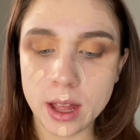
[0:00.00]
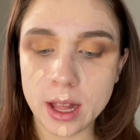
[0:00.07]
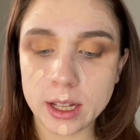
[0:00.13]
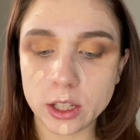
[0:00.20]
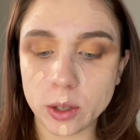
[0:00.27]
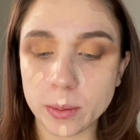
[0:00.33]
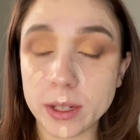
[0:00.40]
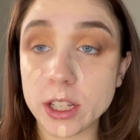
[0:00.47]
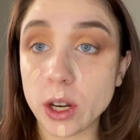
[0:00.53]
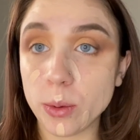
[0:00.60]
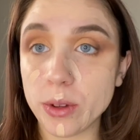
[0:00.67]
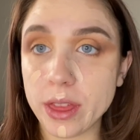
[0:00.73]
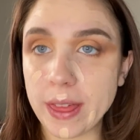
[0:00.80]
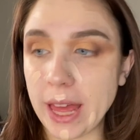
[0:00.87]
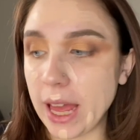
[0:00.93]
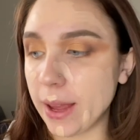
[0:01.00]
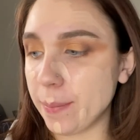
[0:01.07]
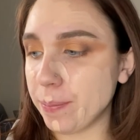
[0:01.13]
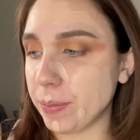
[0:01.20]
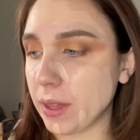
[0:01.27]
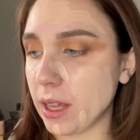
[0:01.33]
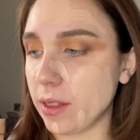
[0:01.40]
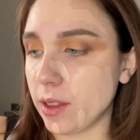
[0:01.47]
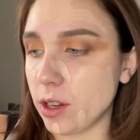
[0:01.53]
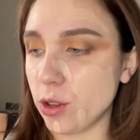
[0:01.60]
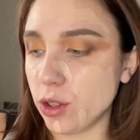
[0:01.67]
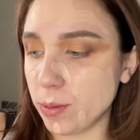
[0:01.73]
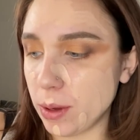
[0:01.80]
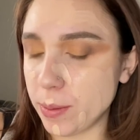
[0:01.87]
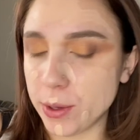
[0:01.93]
So I'm going to start with that and then
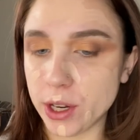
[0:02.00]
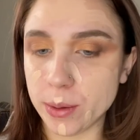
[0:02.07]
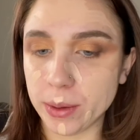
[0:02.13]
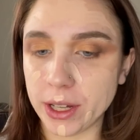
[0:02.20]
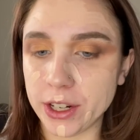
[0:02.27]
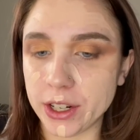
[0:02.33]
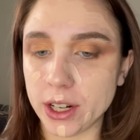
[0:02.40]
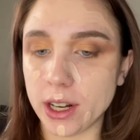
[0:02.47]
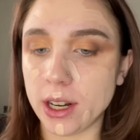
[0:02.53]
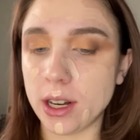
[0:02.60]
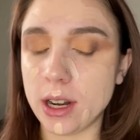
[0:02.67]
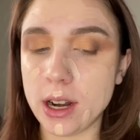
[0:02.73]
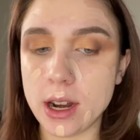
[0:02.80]
use my beauty blender.